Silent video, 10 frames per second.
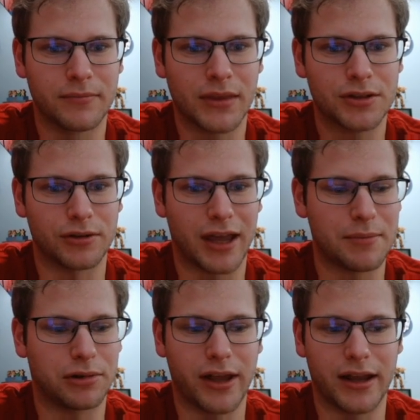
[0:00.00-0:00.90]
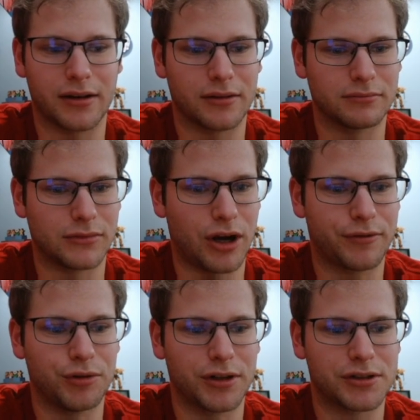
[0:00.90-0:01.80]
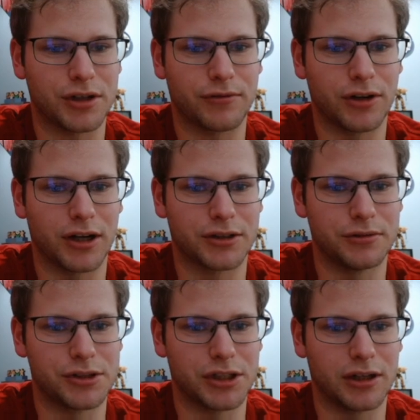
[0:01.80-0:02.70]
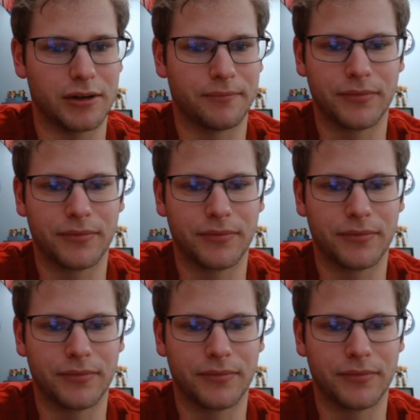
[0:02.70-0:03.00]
So game plan, off to a good start for Hakuuji here.